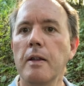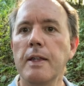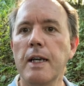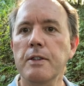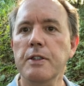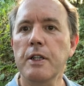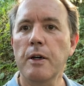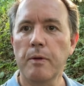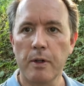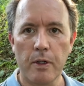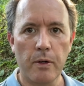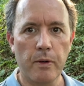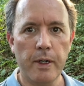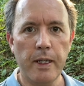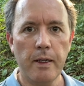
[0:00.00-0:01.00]
I'll now start
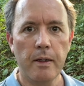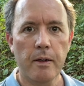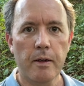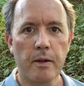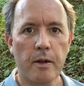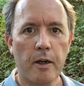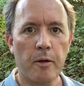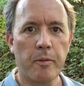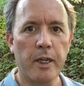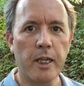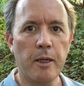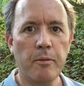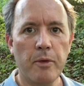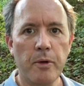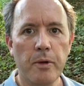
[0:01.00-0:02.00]
recording on my
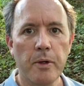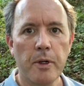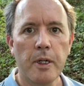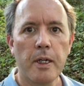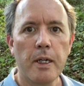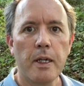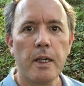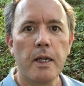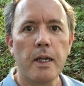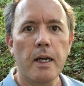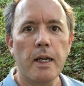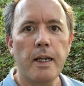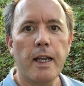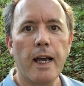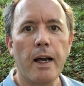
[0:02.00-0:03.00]
gimbal,
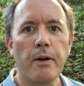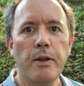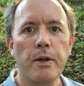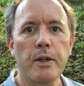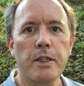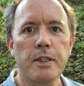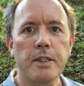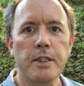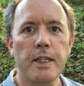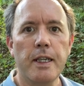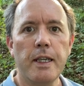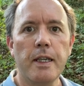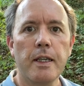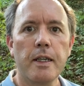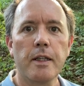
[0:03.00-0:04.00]
and now you can
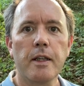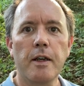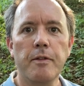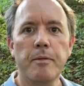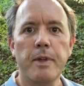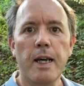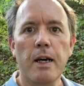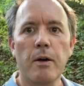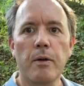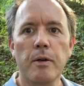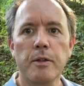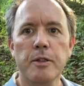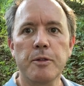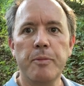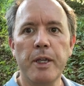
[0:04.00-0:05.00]
see I'm
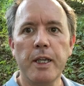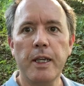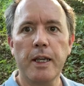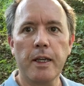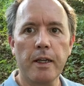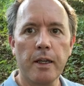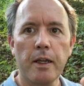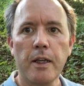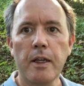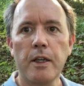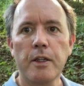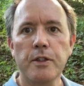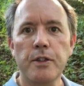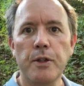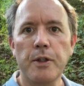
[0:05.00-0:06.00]
now speaking
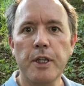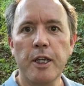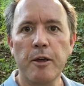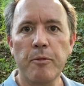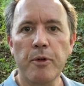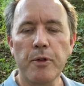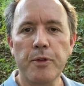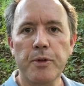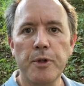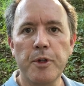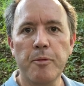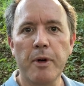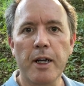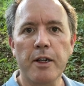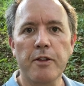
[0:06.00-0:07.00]
to the gimbal through
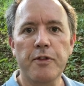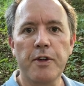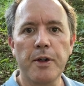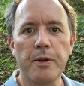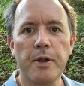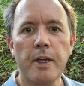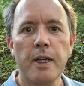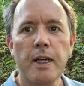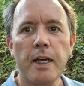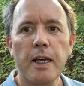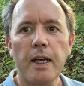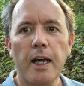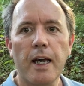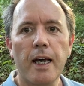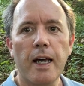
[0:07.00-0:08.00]
the microphone,
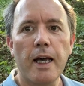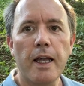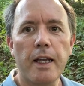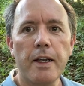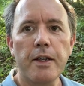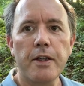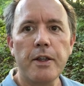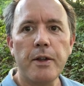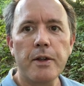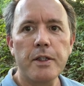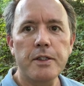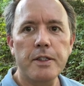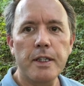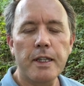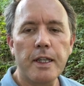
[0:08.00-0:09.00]
and you
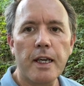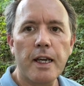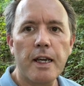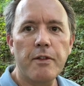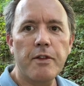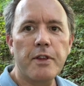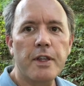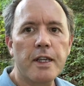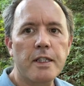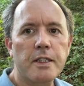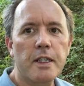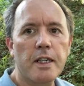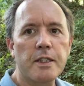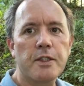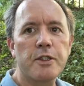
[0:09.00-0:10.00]
can see that everything is
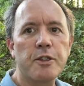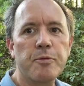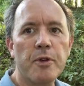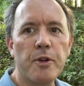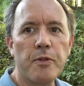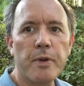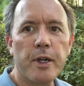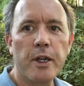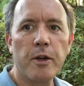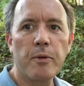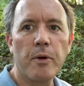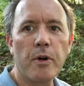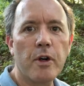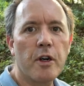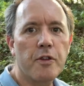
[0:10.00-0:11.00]
nice and smooth. We're going to
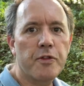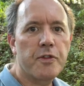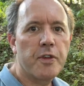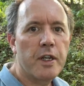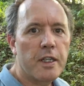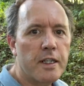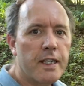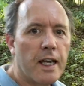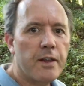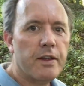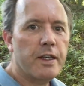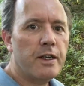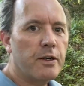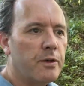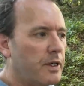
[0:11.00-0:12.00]
walk off down
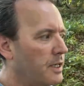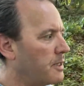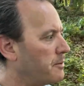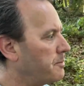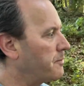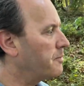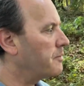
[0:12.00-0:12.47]
the hill here,